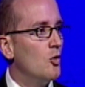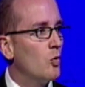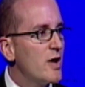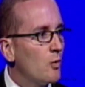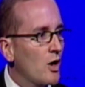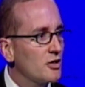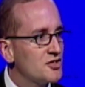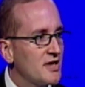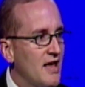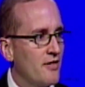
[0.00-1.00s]
We worked
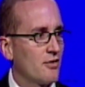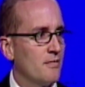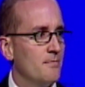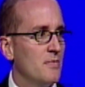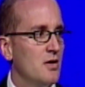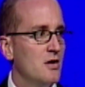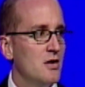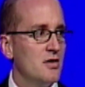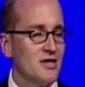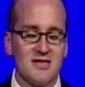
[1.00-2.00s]
together
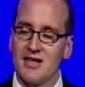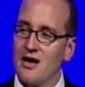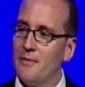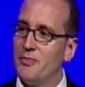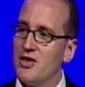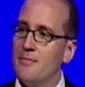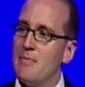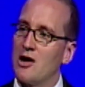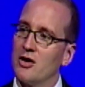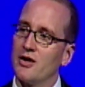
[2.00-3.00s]
to set up the
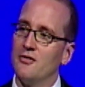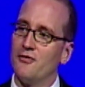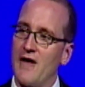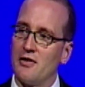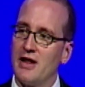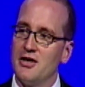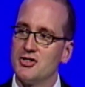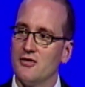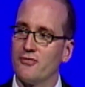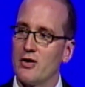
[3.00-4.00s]
American
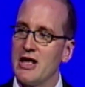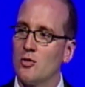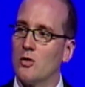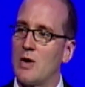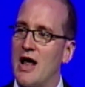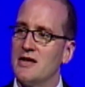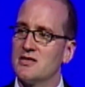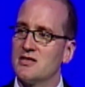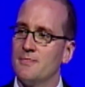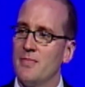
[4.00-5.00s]
Foundation for Equal
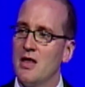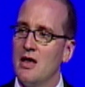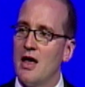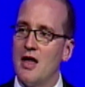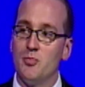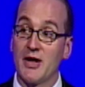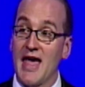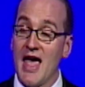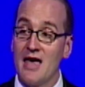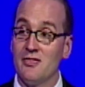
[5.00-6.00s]
Rights and
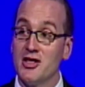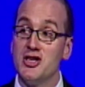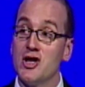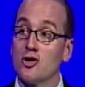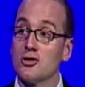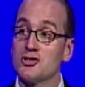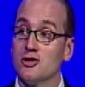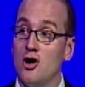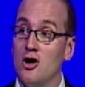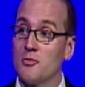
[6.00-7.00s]
began the
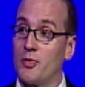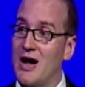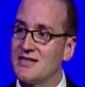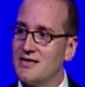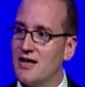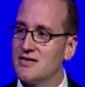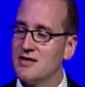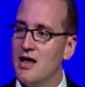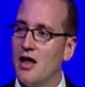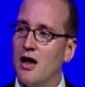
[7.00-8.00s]
years-long process
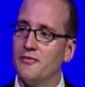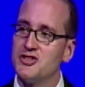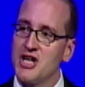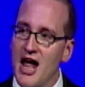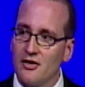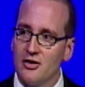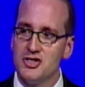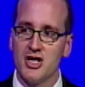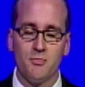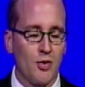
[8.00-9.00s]
of
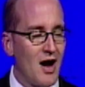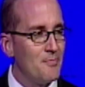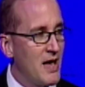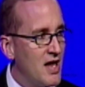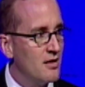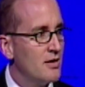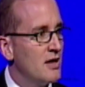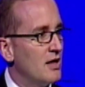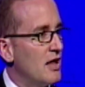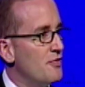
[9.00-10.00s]
challenging Prop 8
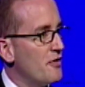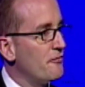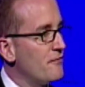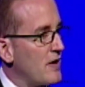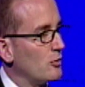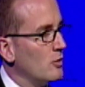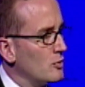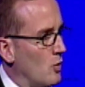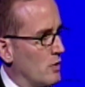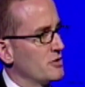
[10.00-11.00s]
in the federal
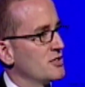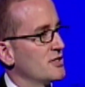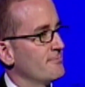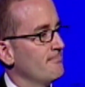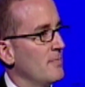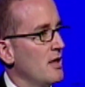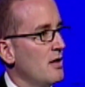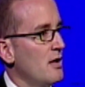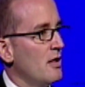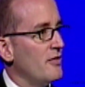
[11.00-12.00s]
courts.
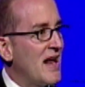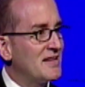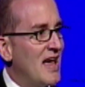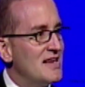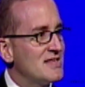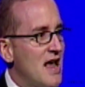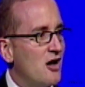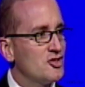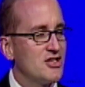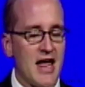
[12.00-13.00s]
That case
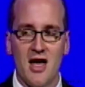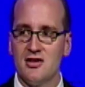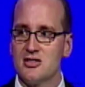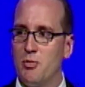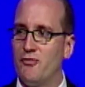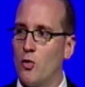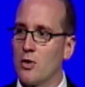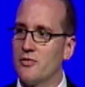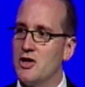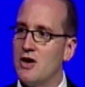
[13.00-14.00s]
now stands
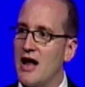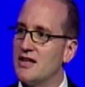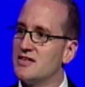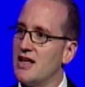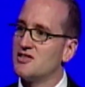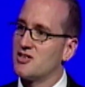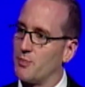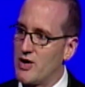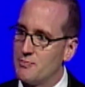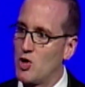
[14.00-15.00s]
before the United States
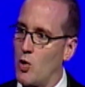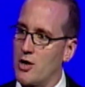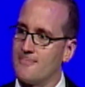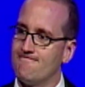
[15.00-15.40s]
Supreme Court.